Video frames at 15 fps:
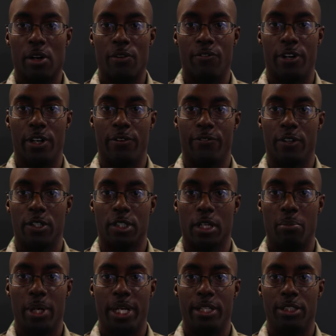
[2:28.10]
our very first
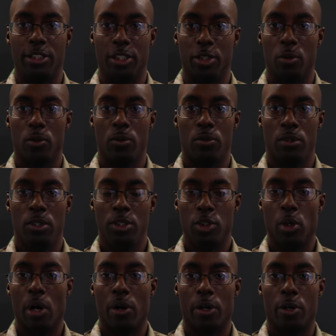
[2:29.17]
commanding general
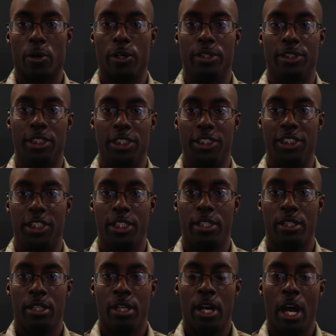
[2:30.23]
to our current CG,
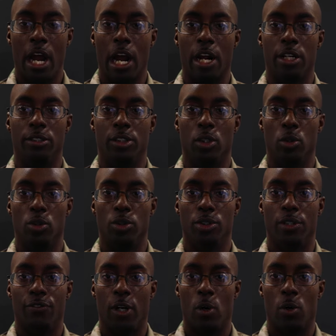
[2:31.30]
Iron Soldiers
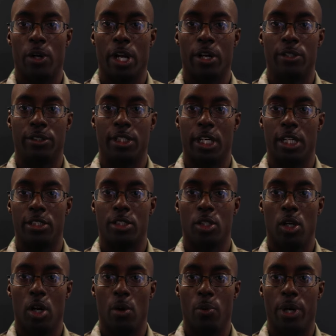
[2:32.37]
of Old Ironsides
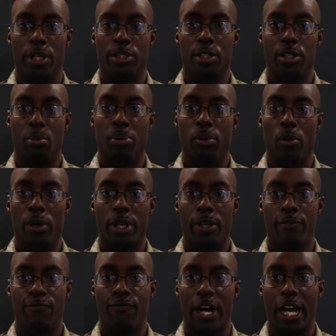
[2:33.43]
are ready to deploy,
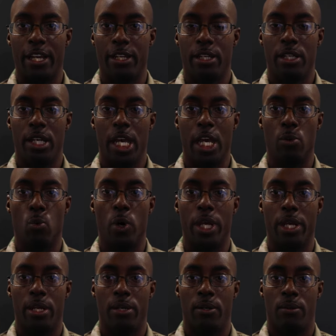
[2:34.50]
fight, and
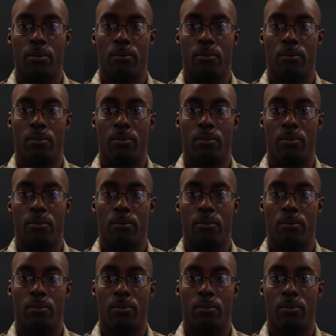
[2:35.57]
win.